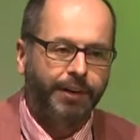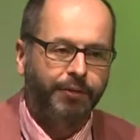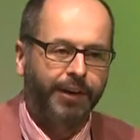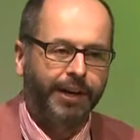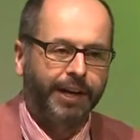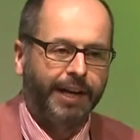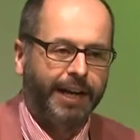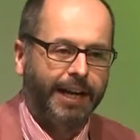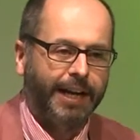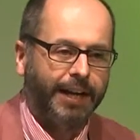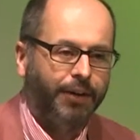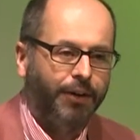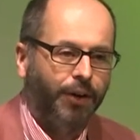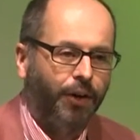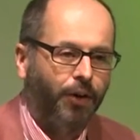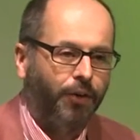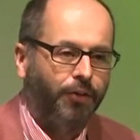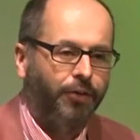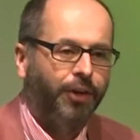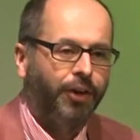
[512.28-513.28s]
really keen
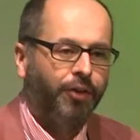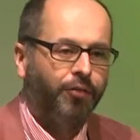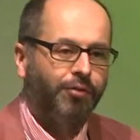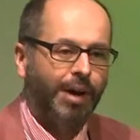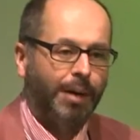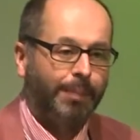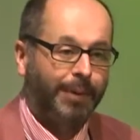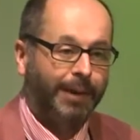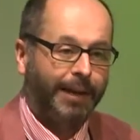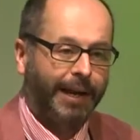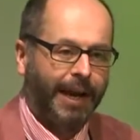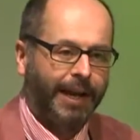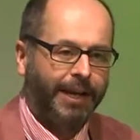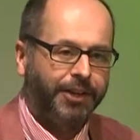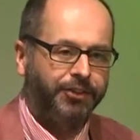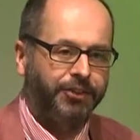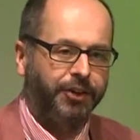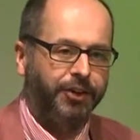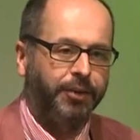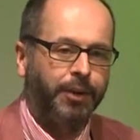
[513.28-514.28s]
on
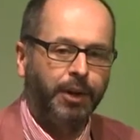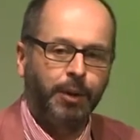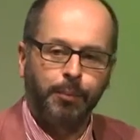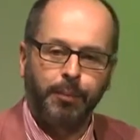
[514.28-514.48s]
replication